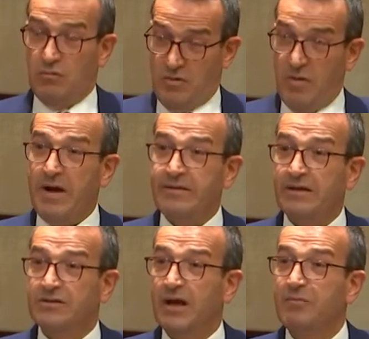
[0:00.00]
I made
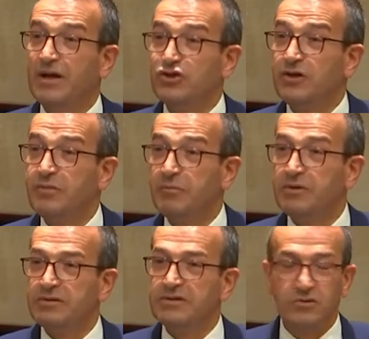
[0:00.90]
that same election
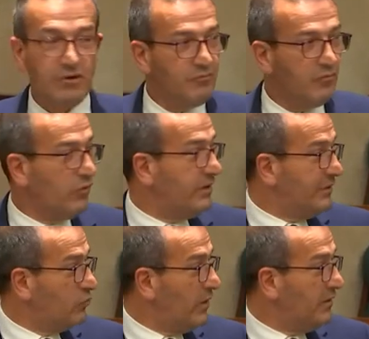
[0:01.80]
commitment this time. We
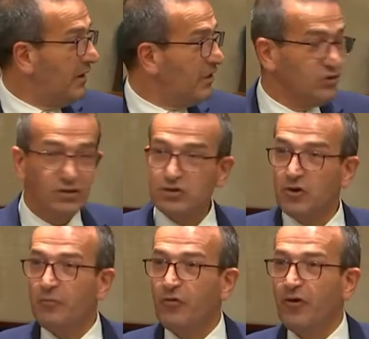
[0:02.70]
did win the election this
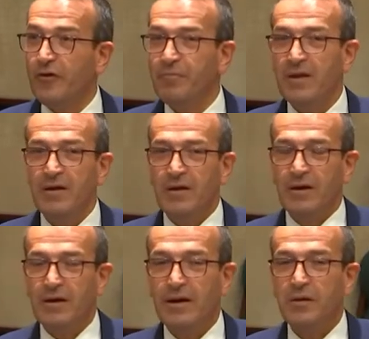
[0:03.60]
time, so
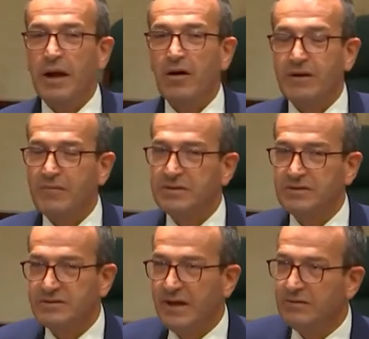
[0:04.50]
uh, our government
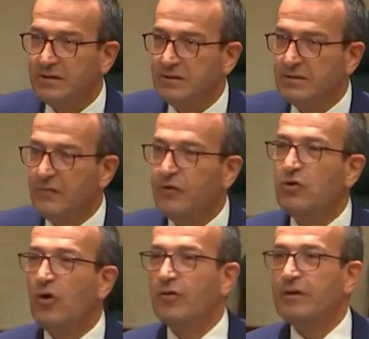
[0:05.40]
is now
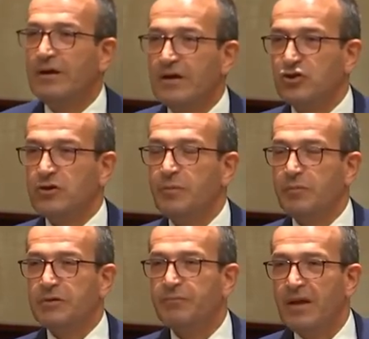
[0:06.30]
delivering on that election
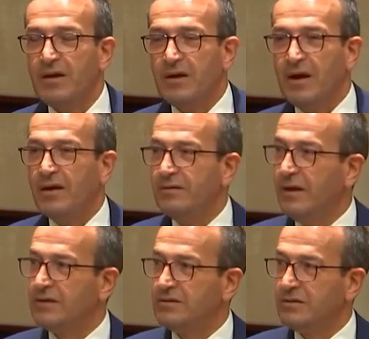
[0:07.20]
commitment. And
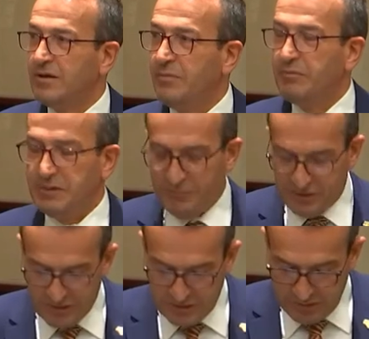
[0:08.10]
that commitment,
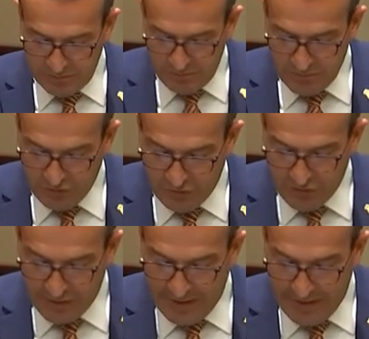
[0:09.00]
Mr. S
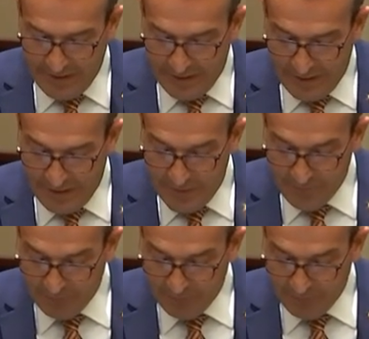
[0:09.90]
Mr. Uh,